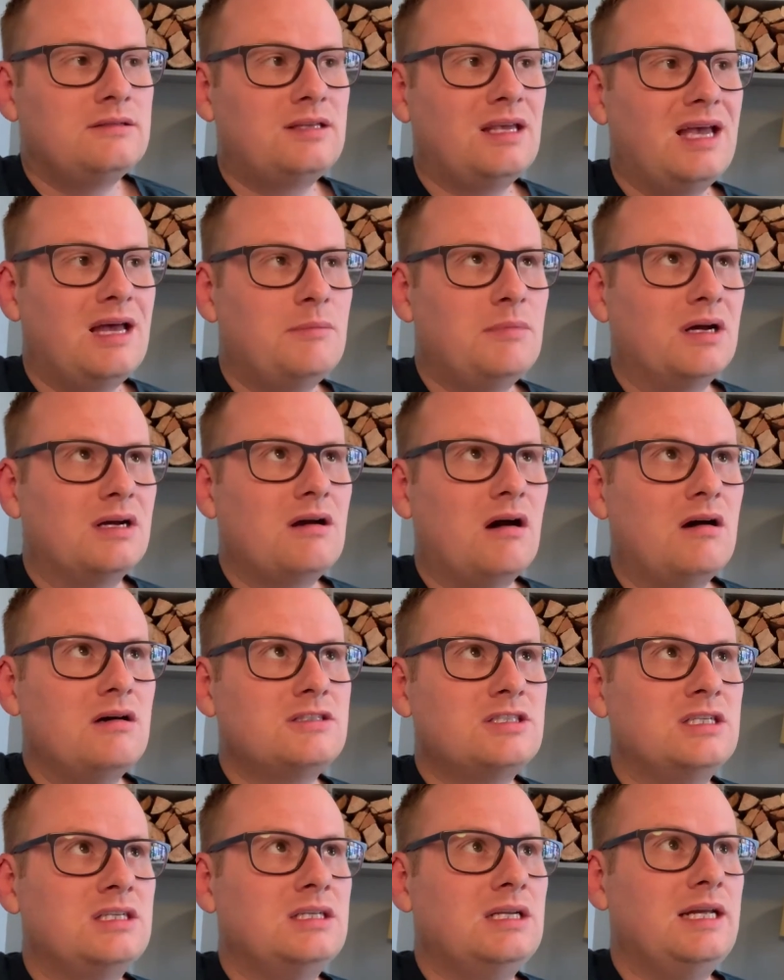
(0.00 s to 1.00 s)
yeah, my
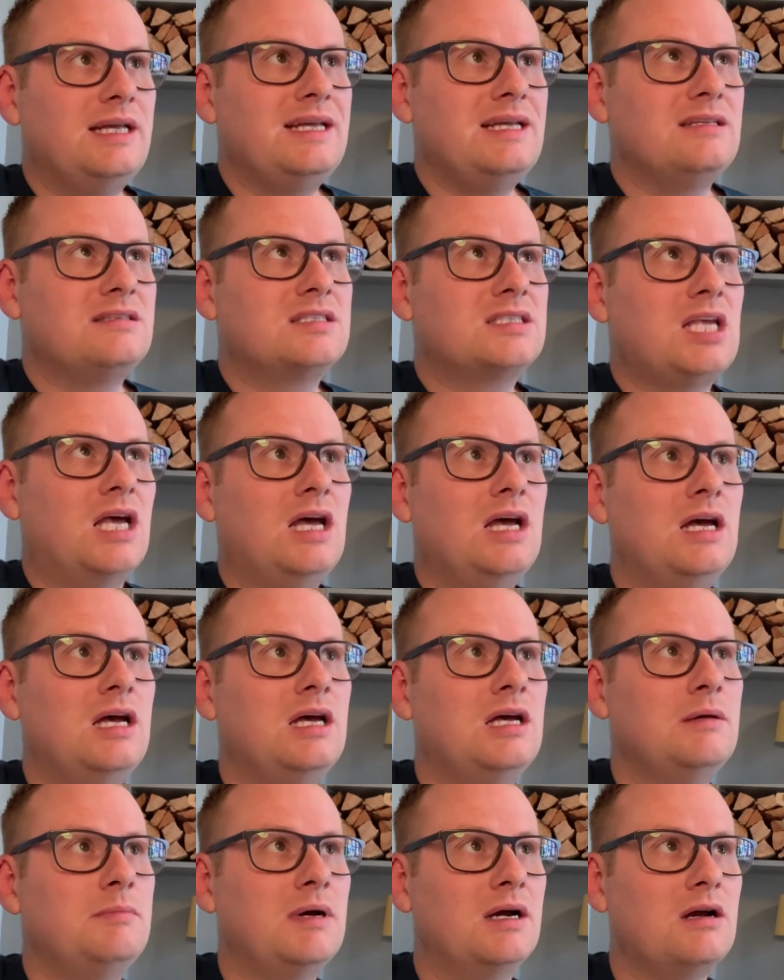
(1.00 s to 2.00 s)

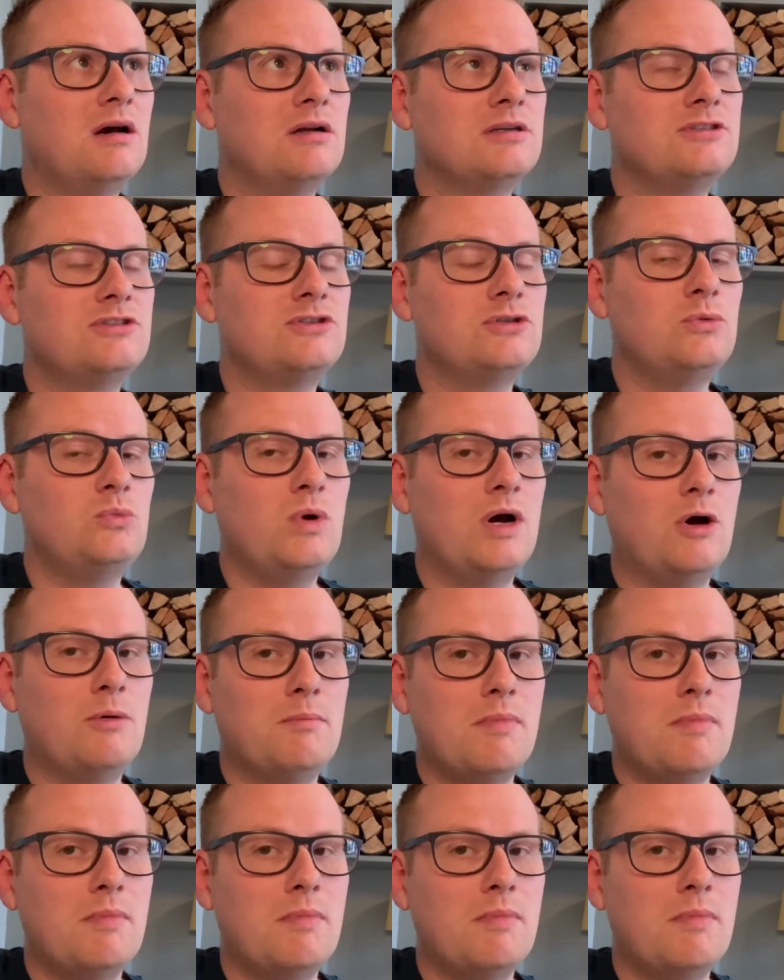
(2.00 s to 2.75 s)
garden's doing well.